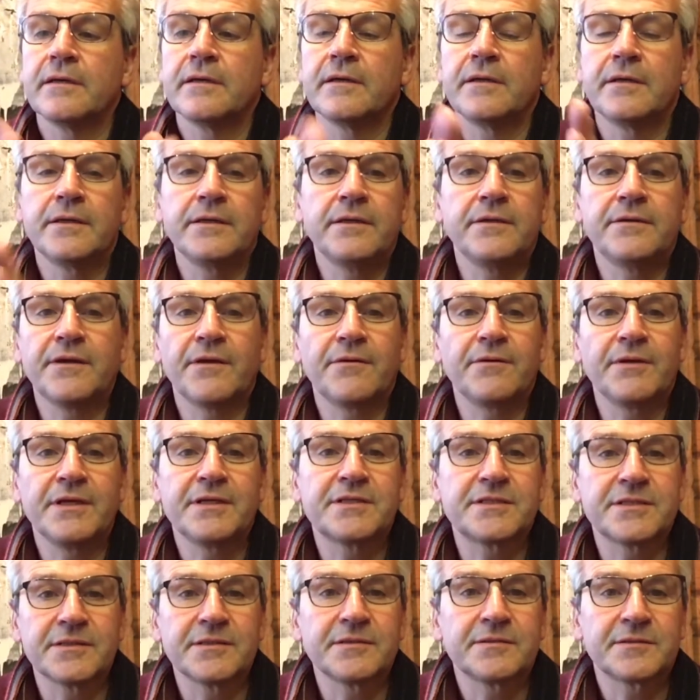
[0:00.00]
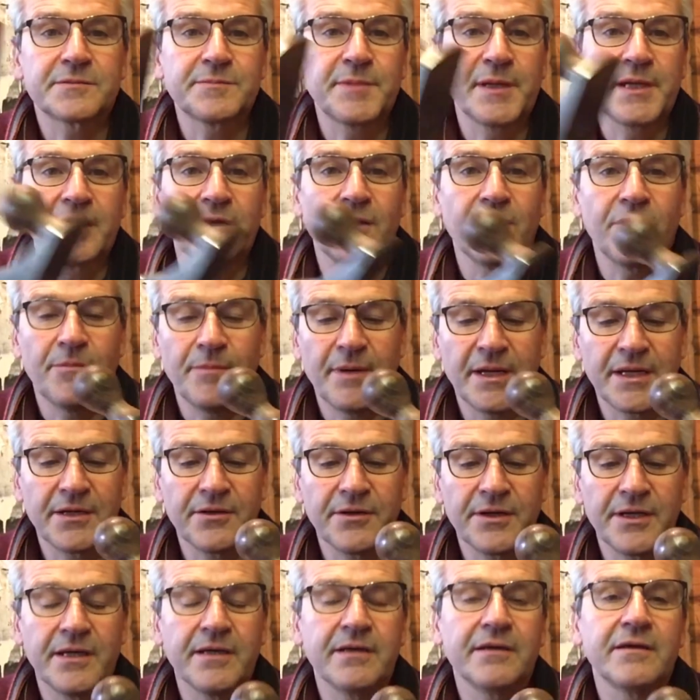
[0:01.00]
you don't need to spend a lot of money on
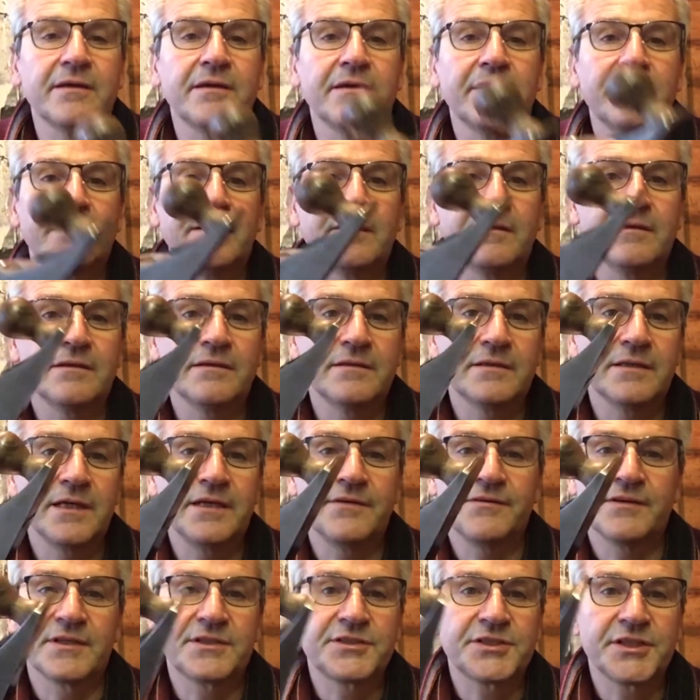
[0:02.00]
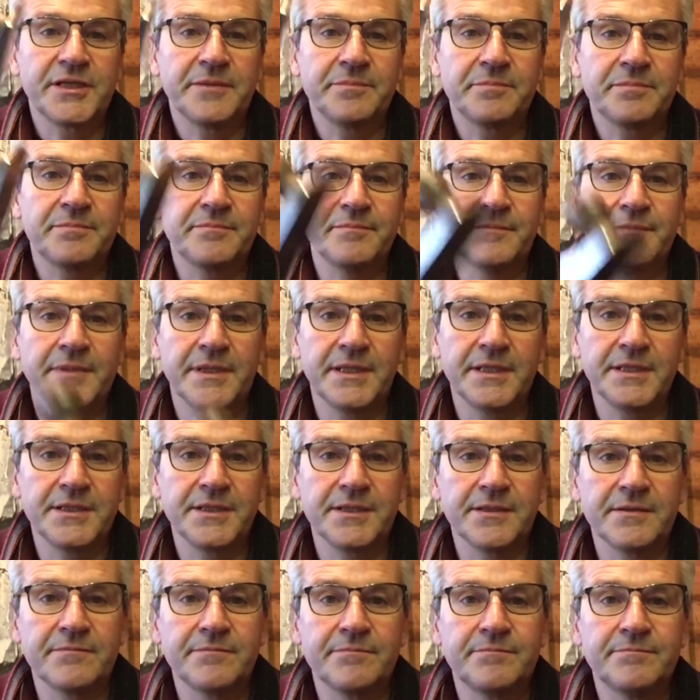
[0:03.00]
it. Even a cheap
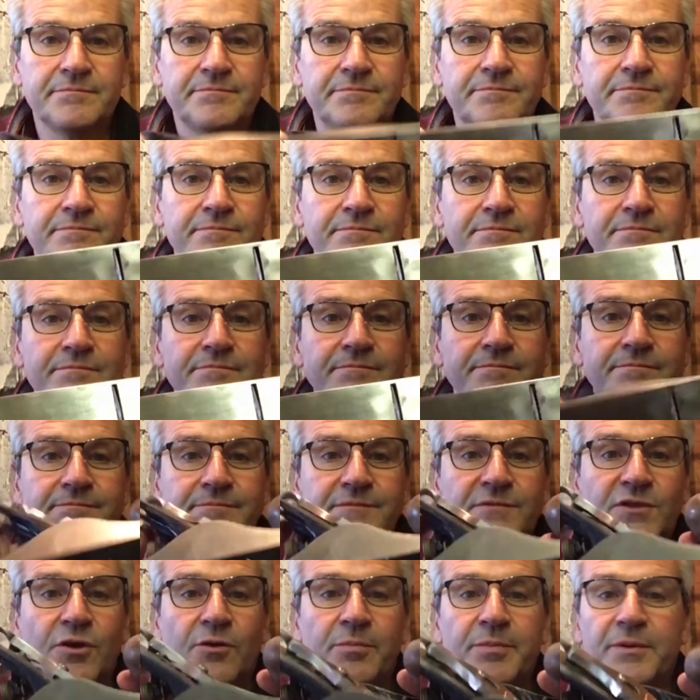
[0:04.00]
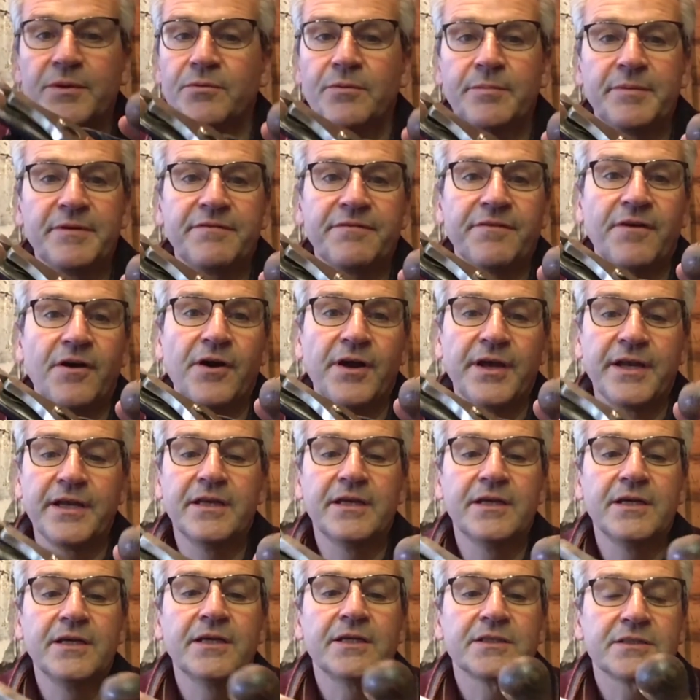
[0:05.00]
Indian copy would be fine,
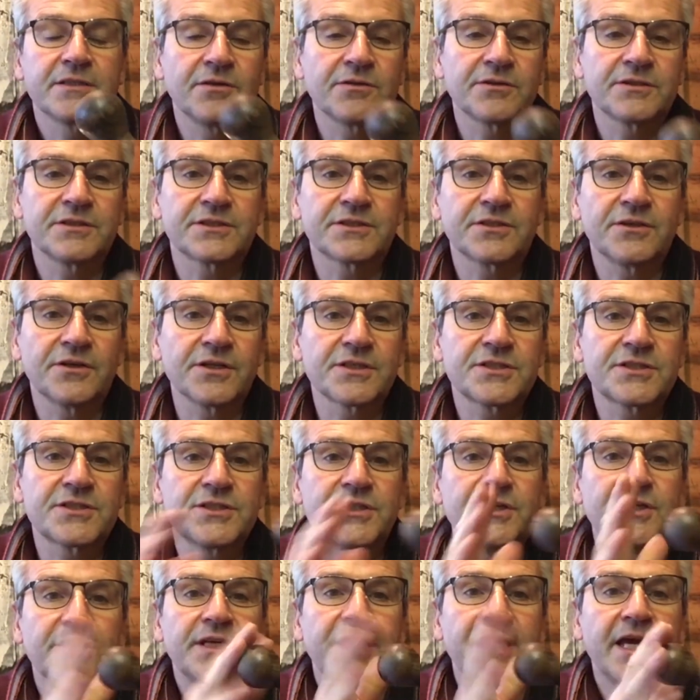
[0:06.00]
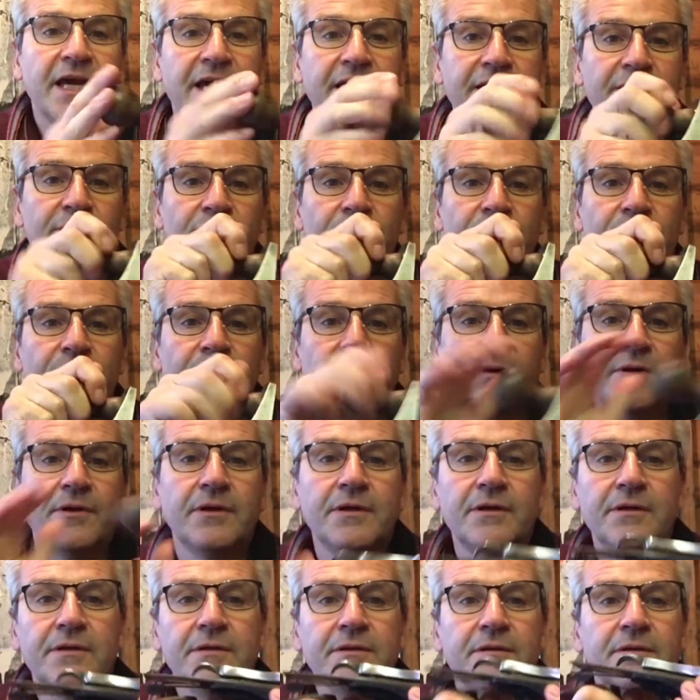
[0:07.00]
as long as it's got a sturdy handle,
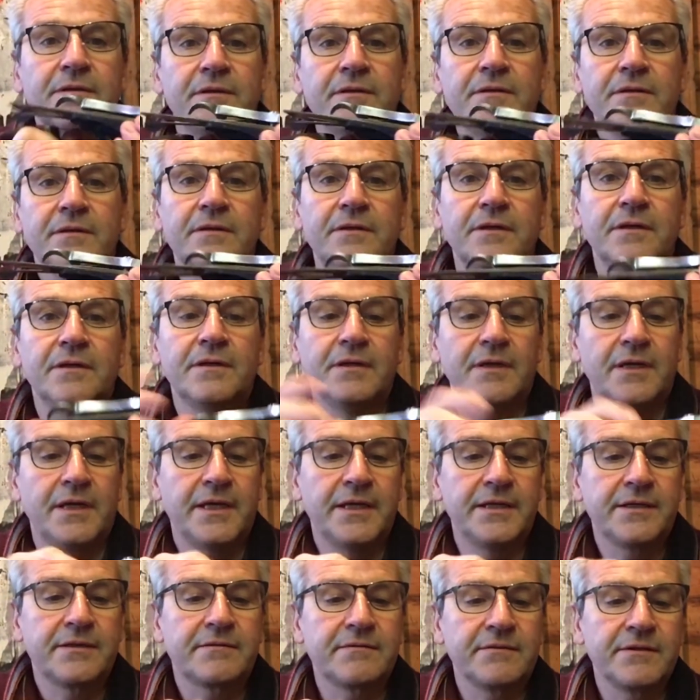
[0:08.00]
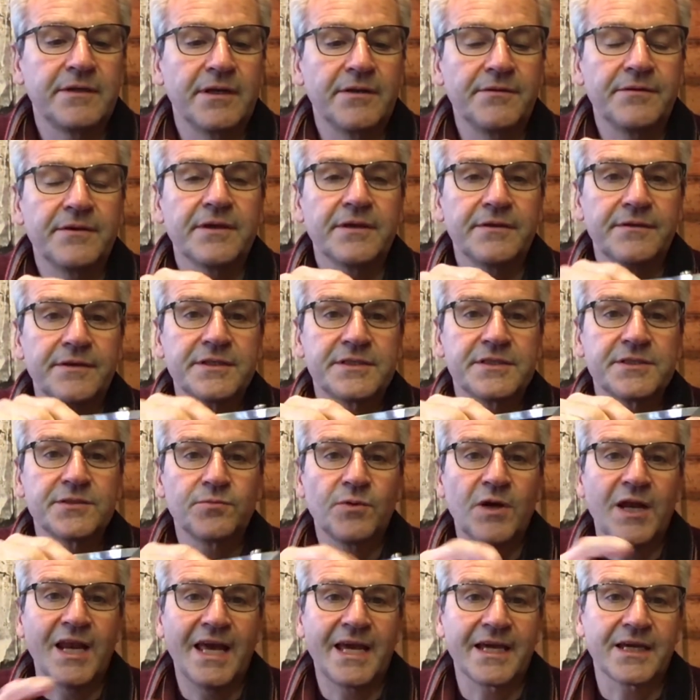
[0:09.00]
and and this is
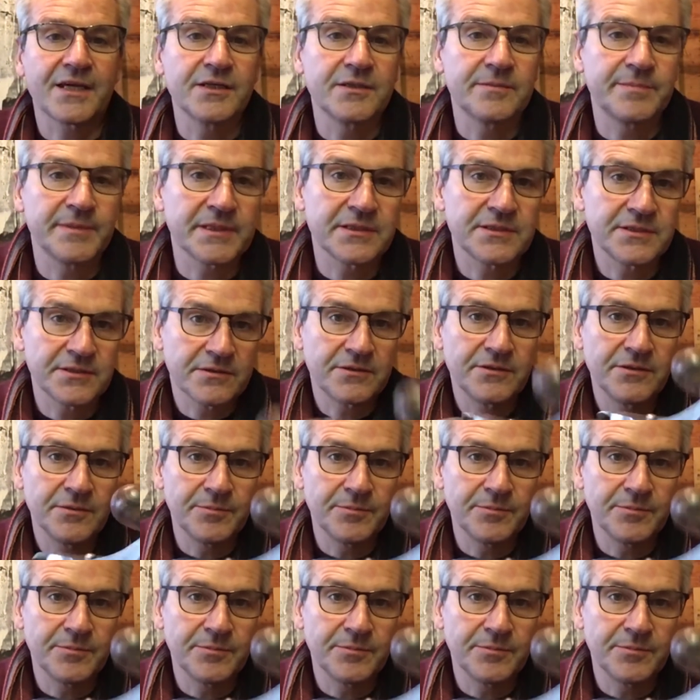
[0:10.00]
well anchored because you're